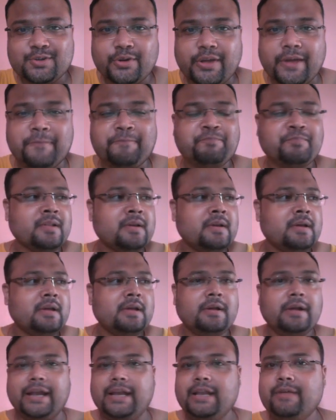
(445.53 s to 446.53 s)
Okay.
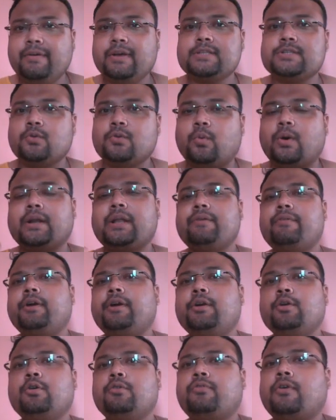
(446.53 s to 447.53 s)
Anyways, whatever
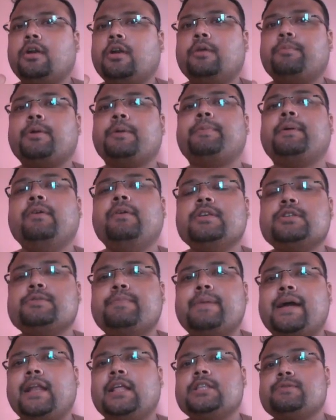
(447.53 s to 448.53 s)
you do, follow proper risk
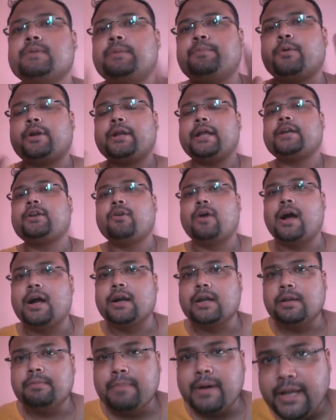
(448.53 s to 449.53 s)
management, protect your
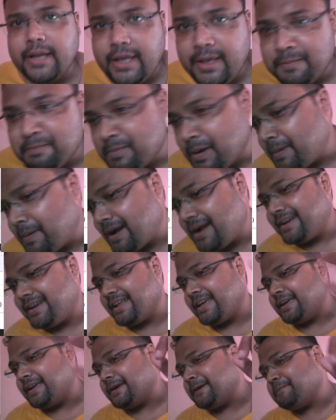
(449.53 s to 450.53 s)
hard-earned money. Bye-bye,
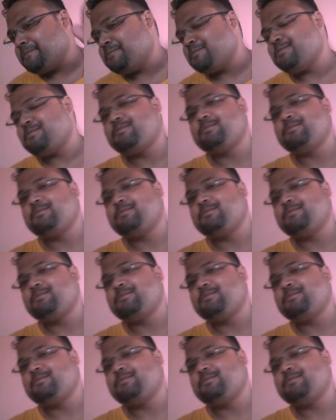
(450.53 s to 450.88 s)
take care.